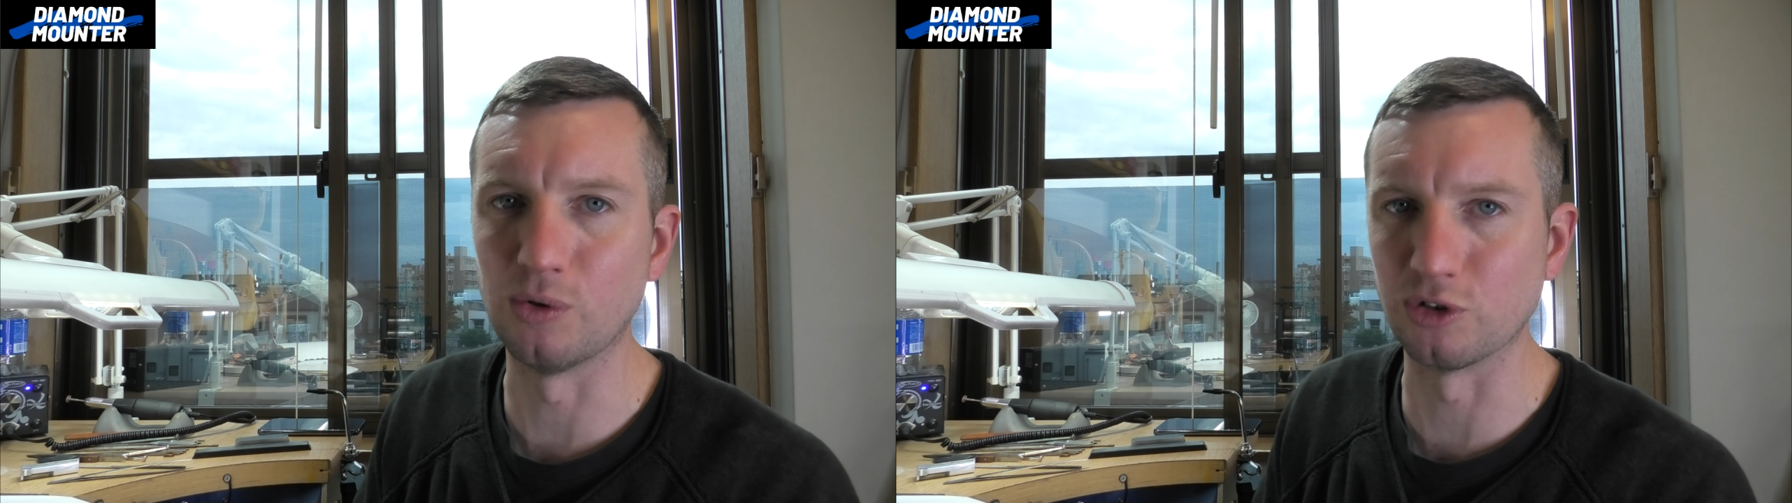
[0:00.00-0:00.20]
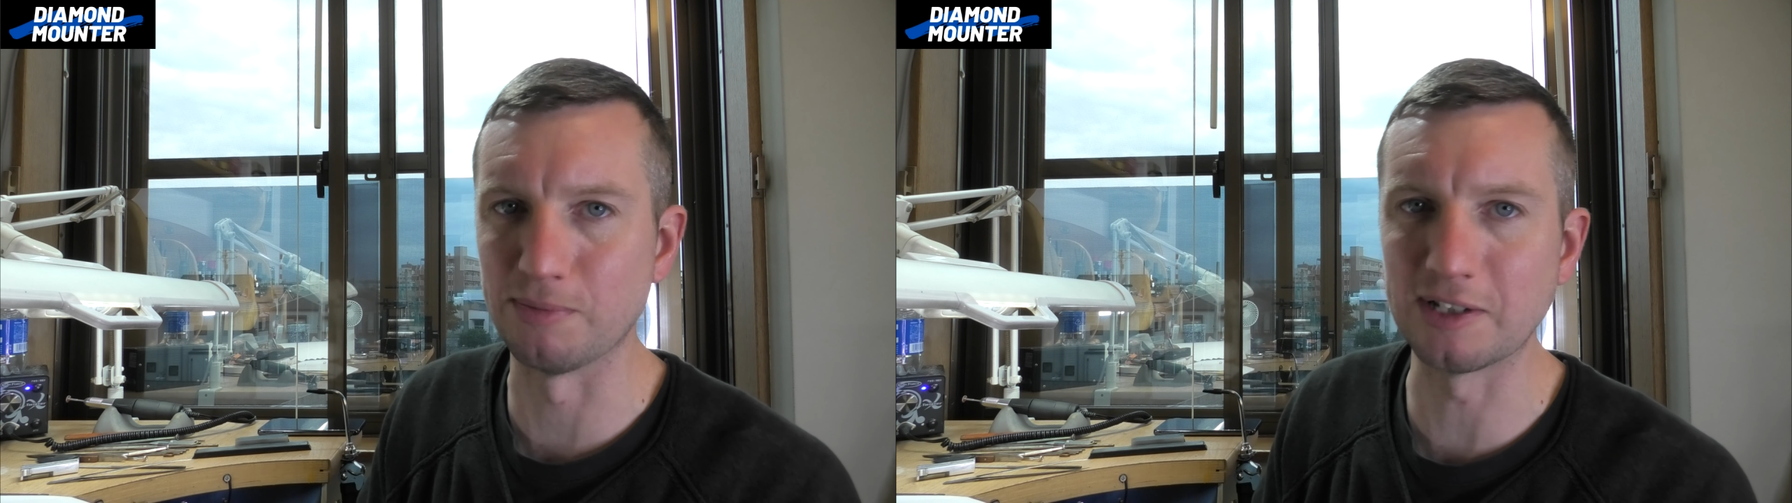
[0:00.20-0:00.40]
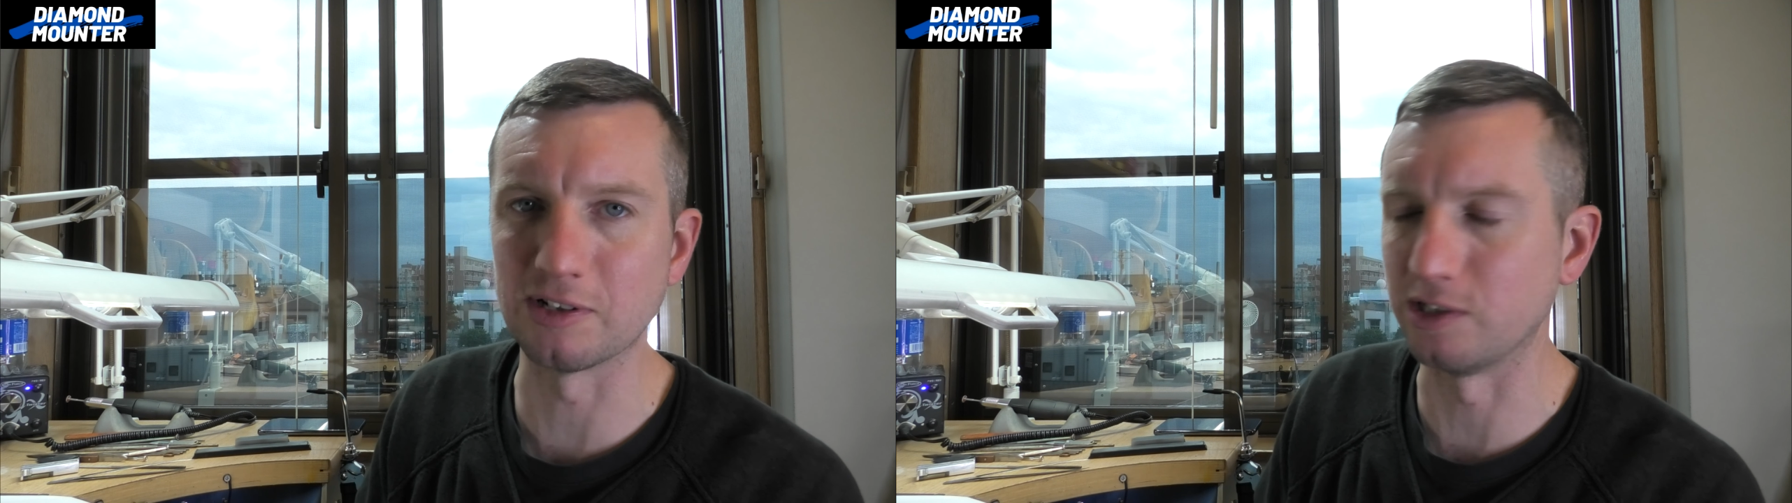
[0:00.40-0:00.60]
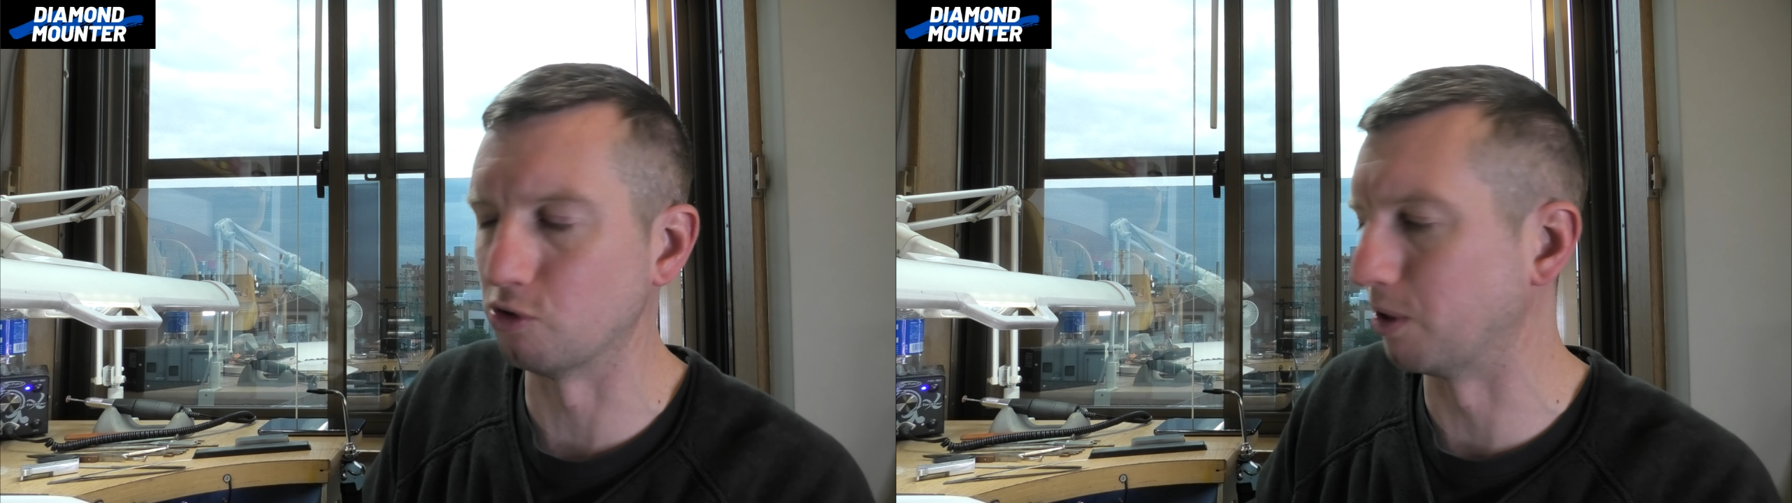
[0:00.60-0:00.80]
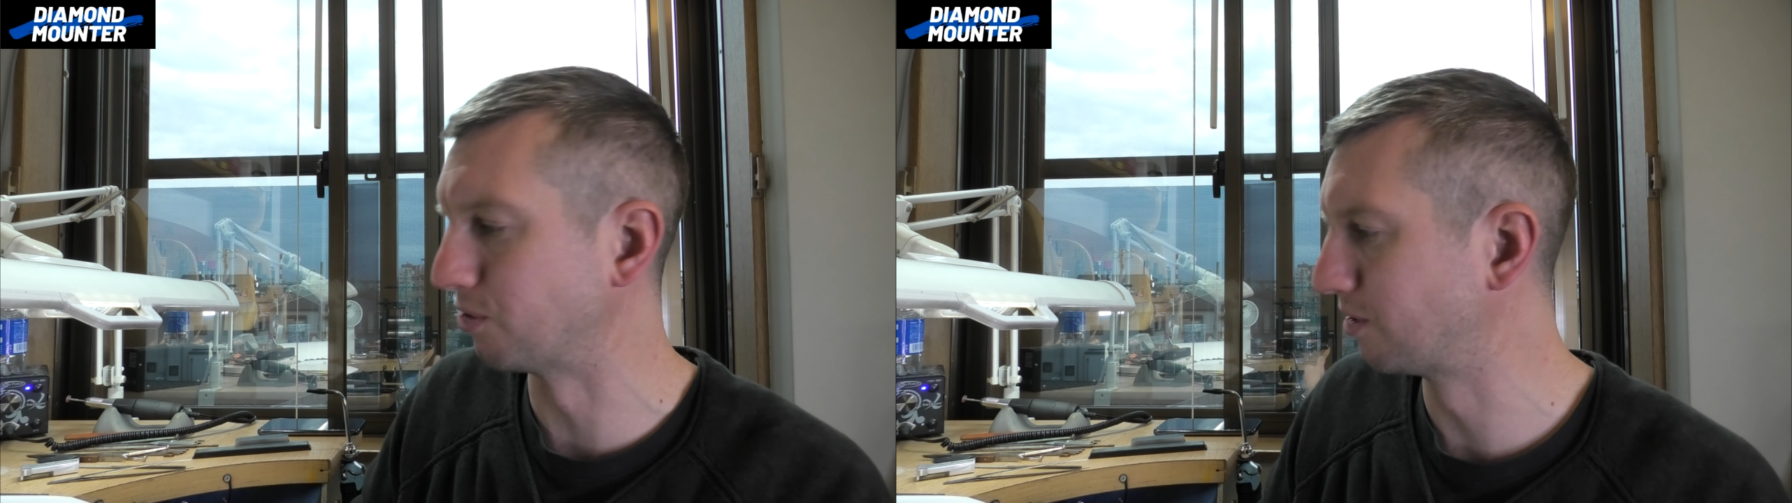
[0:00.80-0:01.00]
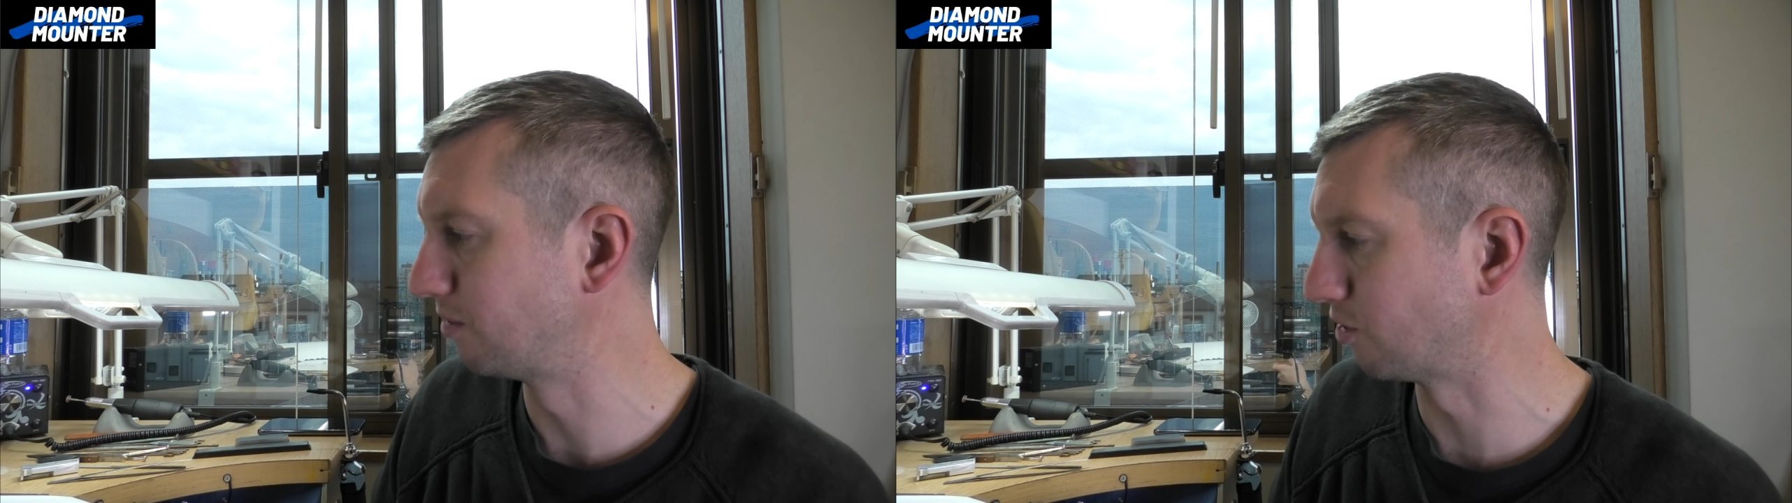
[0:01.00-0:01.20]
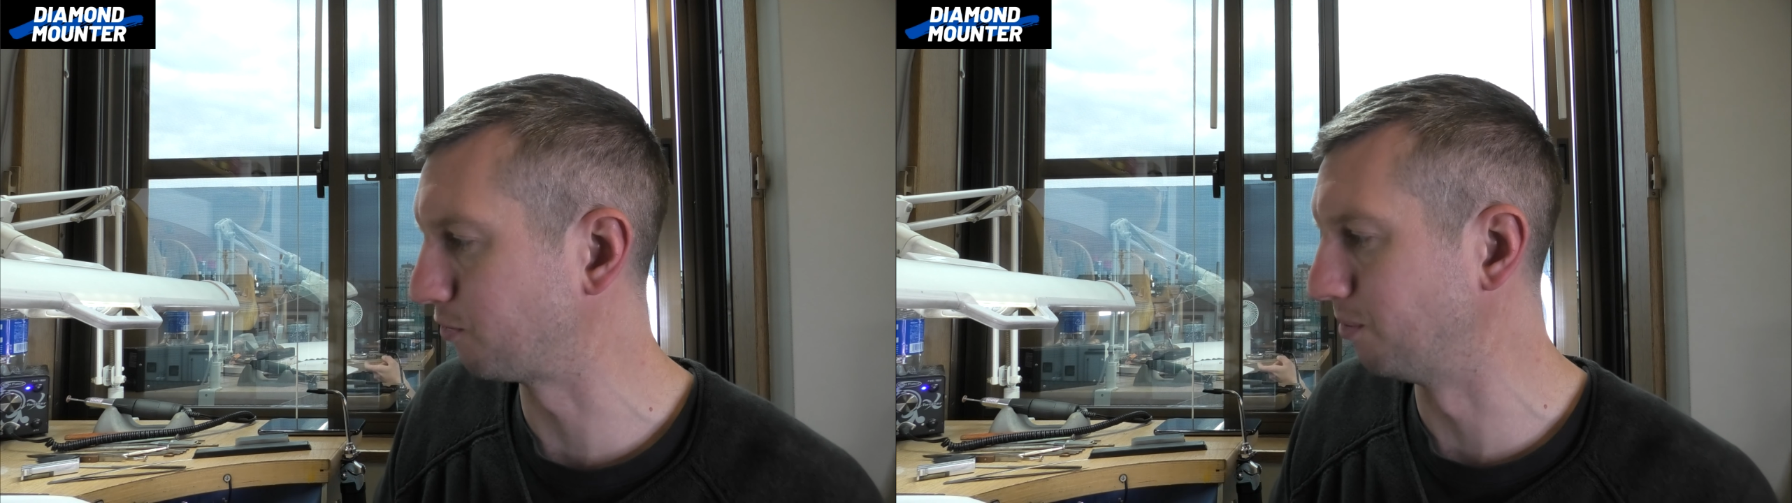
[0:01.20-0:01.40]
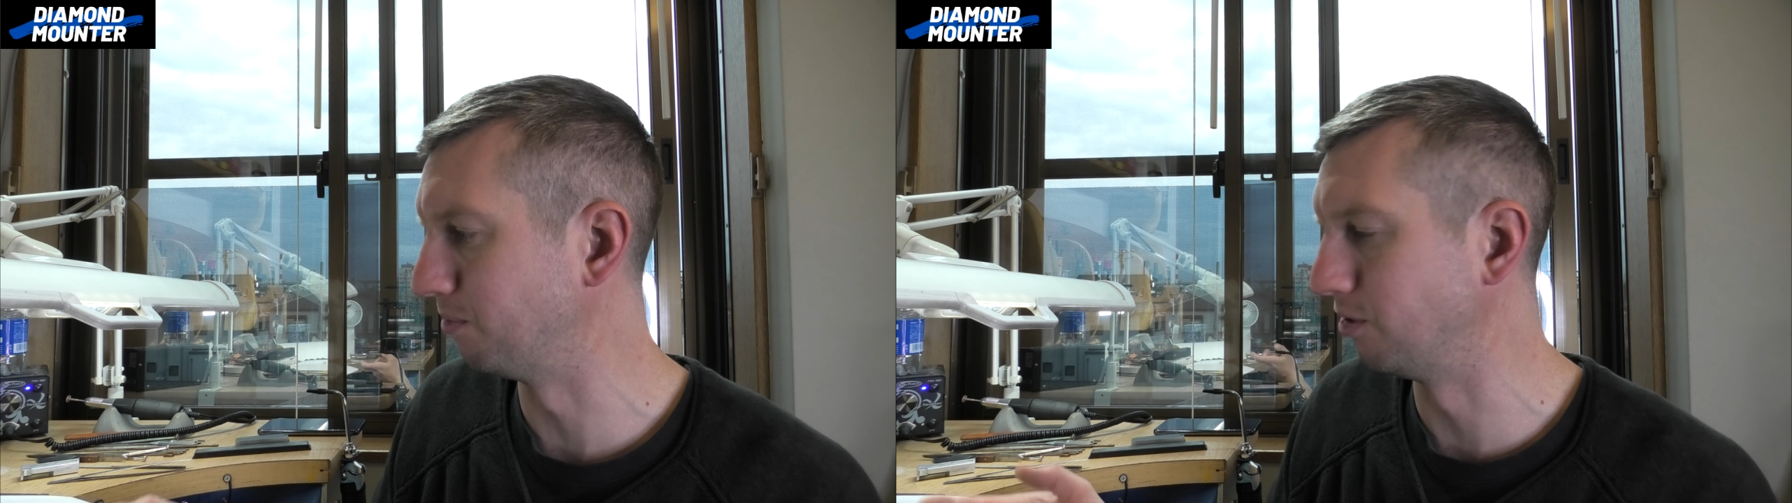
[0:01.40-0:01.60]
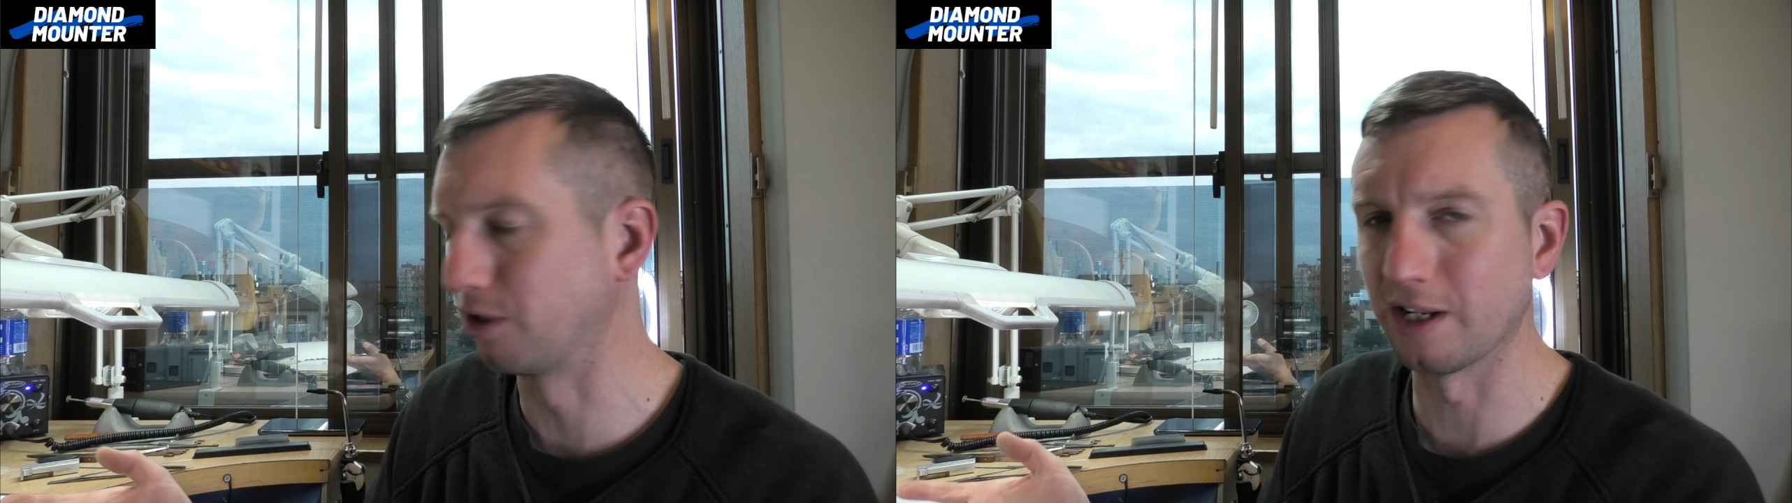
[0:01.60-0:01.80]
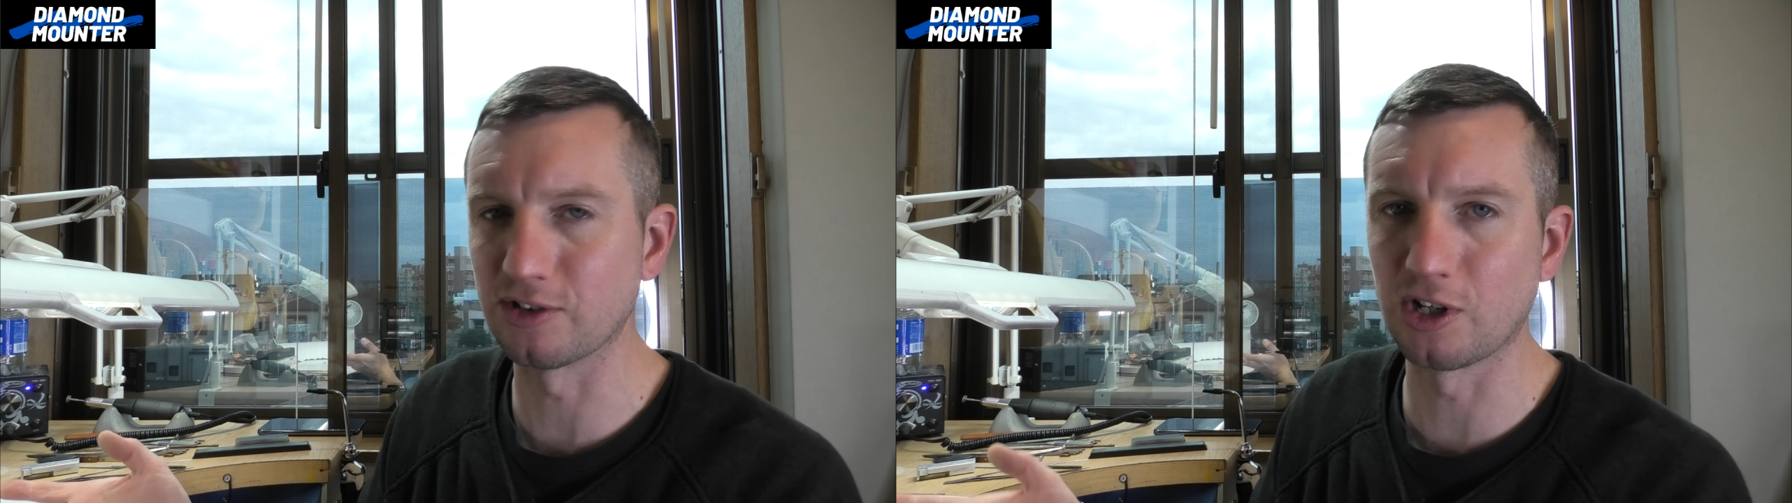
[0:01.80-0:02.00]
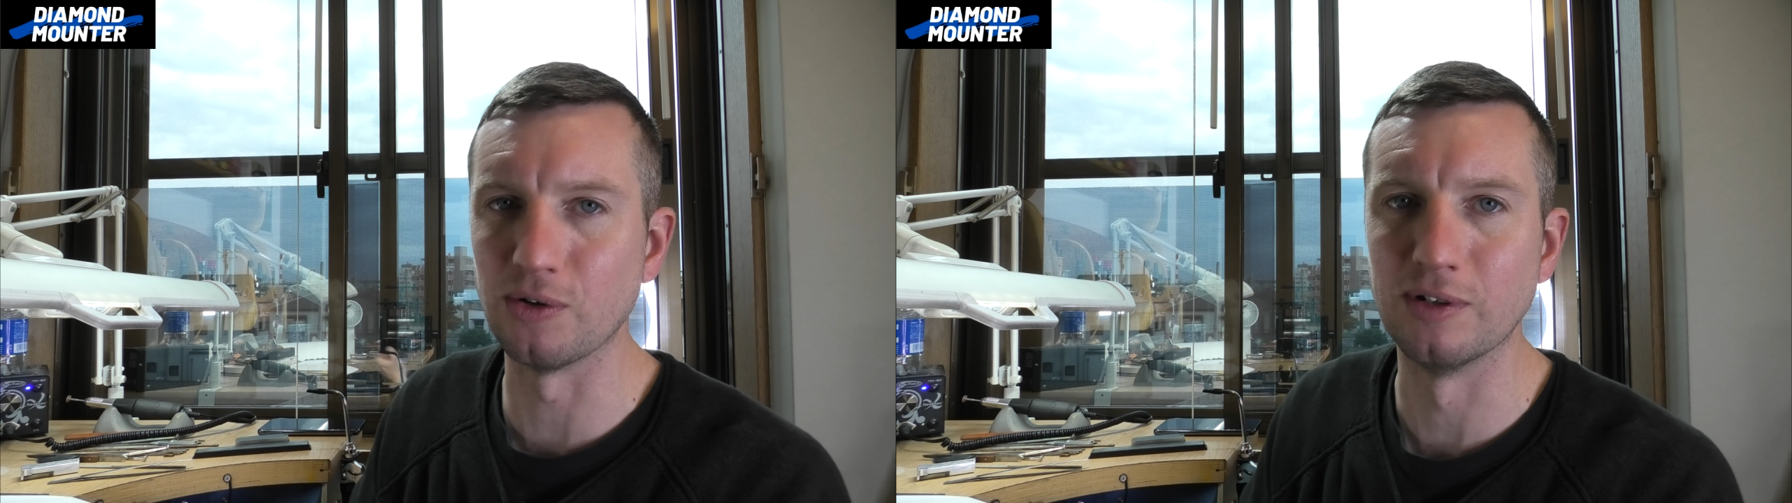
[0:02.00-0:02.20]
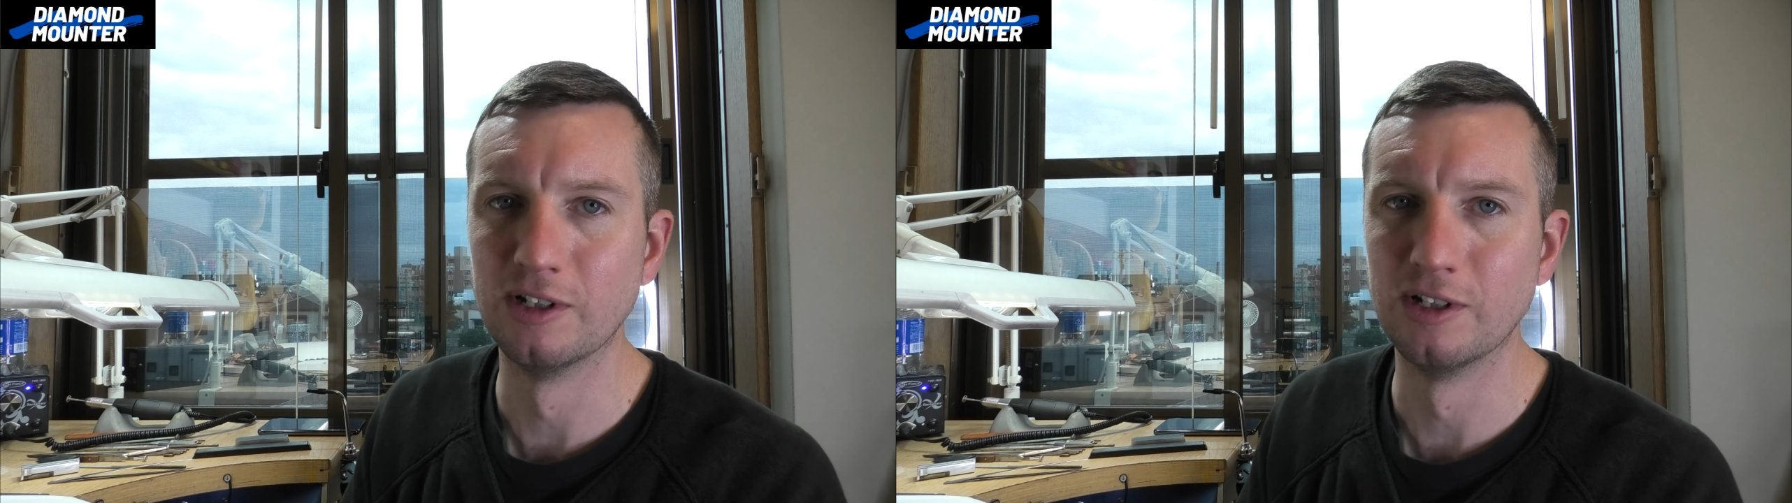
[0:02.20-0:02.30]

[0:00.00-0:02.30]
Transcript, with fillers: automatically almost just from looking at the stone.